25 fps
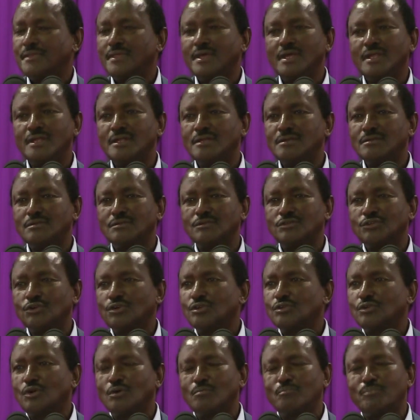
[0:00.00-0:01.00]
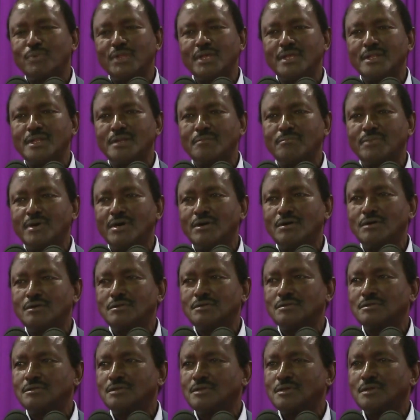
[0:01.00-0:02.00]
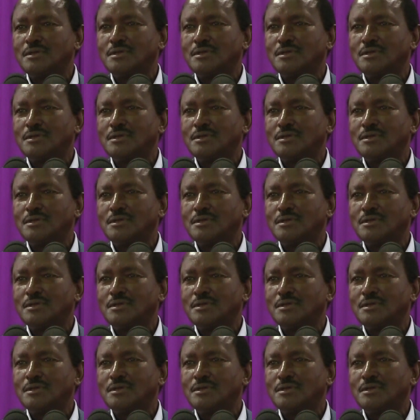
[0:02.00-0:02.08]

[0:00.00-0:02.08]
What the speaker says: then don't complain about